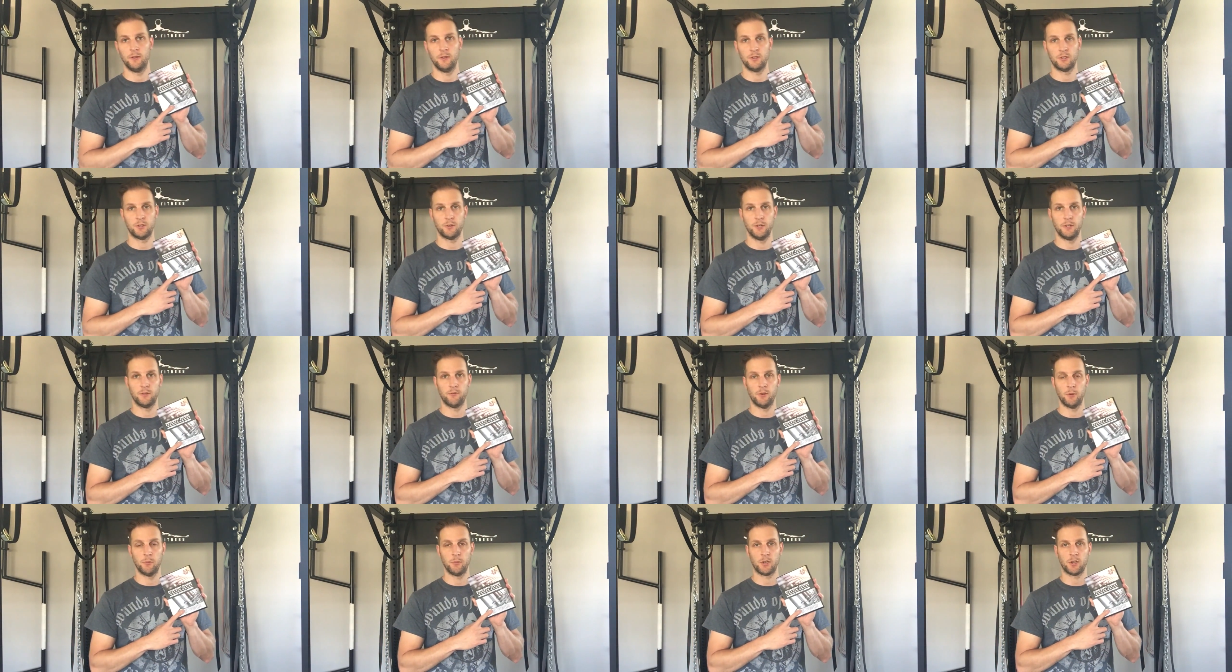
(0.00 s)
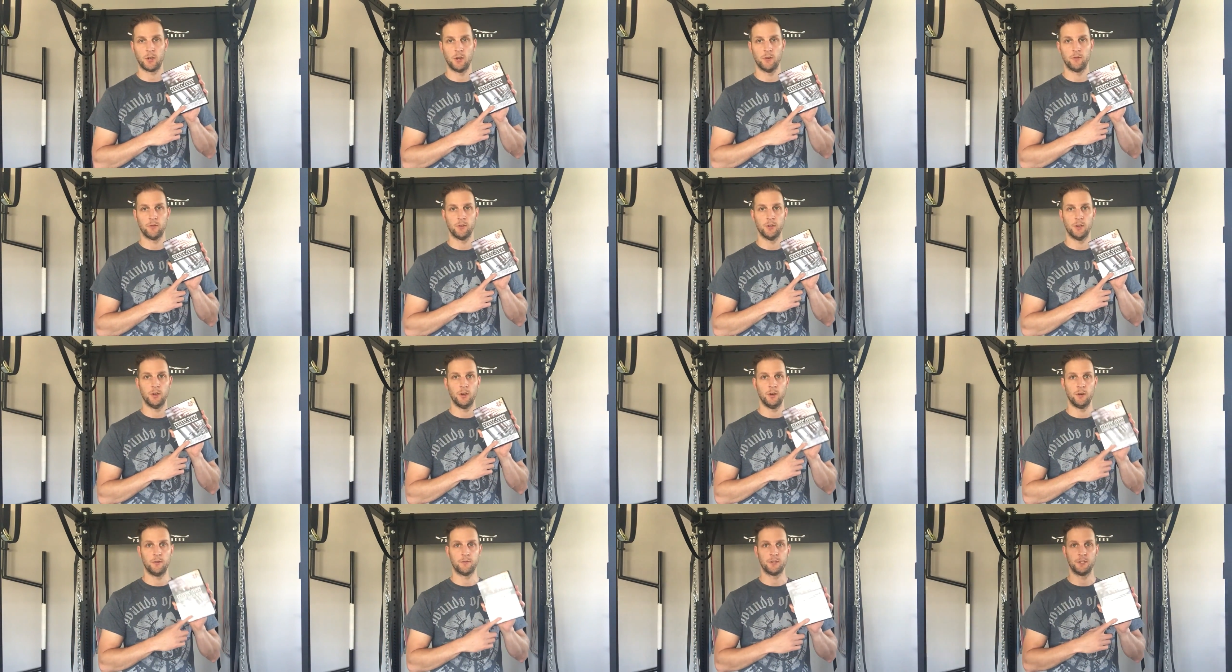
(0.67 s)
straight from the
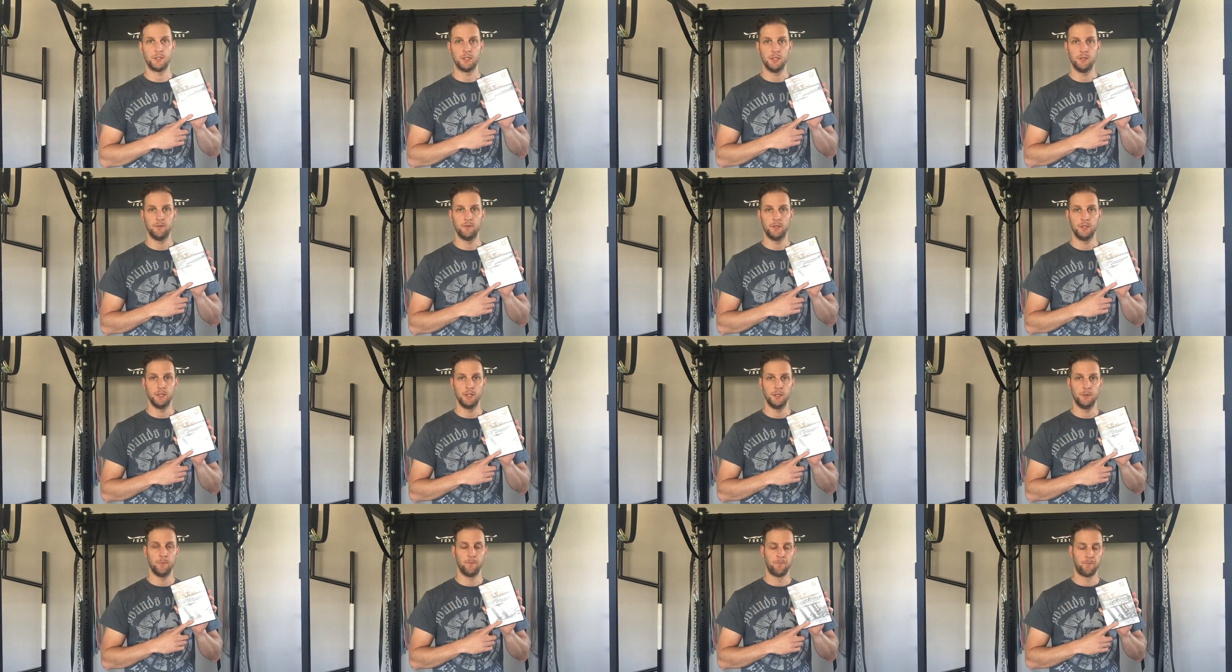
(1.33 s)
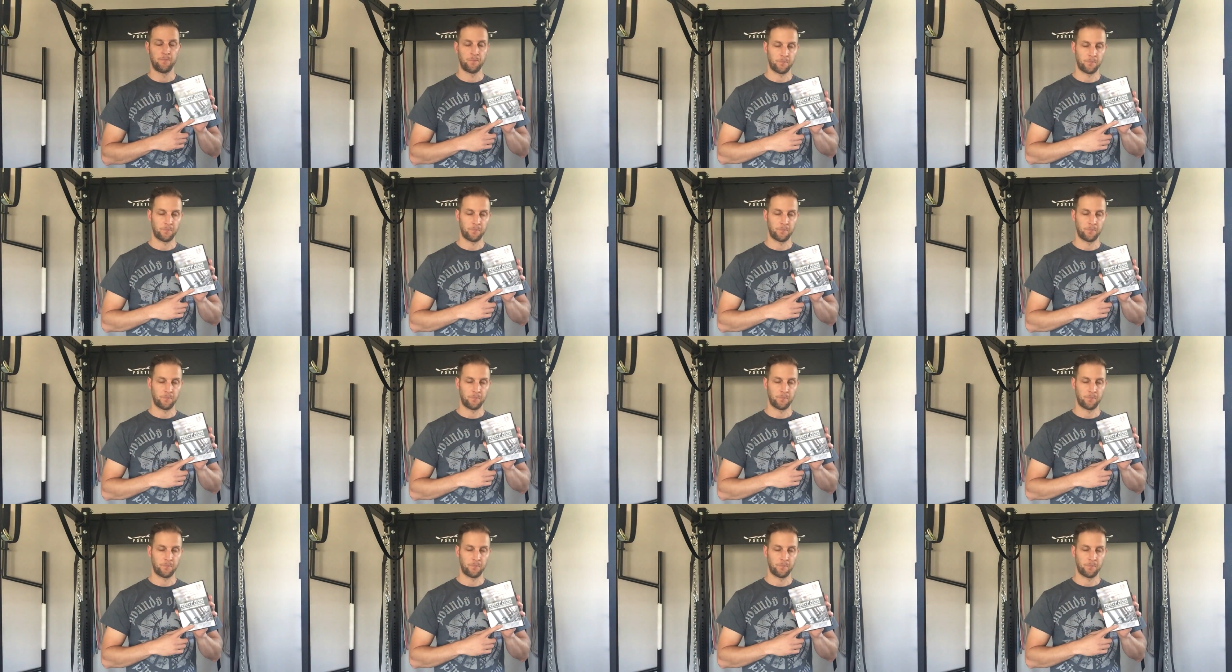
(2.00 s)
cover of the DVD.